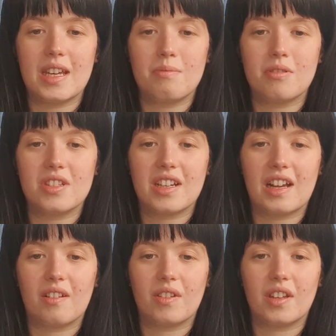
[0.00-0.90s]
able to
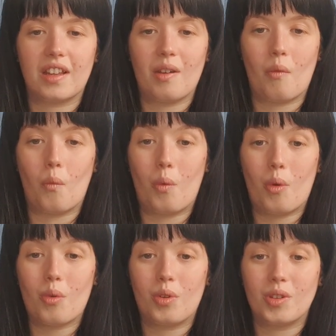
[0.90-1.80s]
calculate
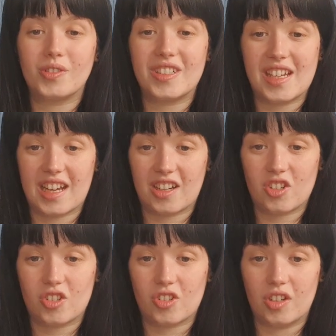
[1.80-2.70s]
what colour and
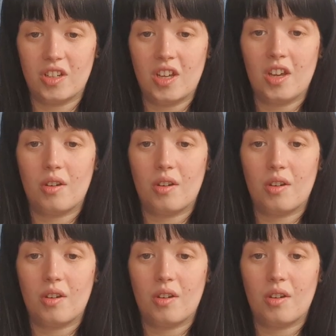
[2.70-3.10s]
texture